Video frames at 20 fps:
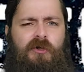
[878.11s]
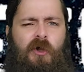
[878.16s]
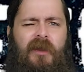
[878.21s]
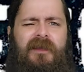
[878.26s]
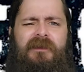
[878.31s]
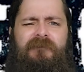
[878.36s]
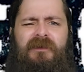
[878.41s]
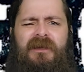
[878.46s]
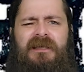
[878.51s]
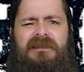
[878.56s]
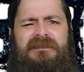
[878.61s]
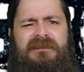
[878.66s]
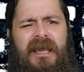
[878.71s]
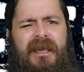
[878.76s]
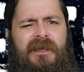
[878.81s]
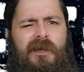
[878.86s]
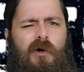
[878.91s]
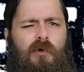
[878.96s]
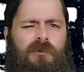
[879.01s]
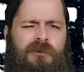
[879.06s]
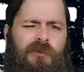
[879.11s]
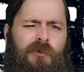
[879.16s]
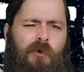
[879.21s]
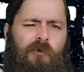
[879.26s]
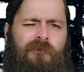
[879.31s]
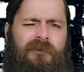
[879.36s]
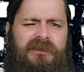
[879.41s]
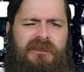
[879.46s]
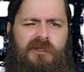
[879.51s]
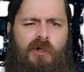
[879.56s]
Not even a day old and
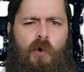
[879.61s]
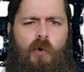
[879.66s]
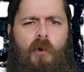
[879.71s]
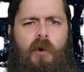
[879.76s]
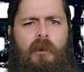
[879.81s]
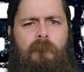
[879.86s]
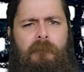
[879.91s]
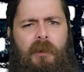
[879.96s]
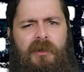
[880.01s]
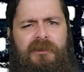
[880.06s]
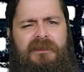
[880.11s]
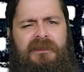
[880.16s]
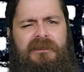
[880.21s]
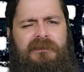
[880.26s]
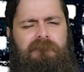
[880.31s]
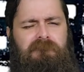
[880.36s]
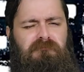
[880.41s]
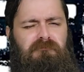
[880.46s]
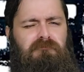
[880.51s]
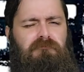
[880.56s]
already caught a body.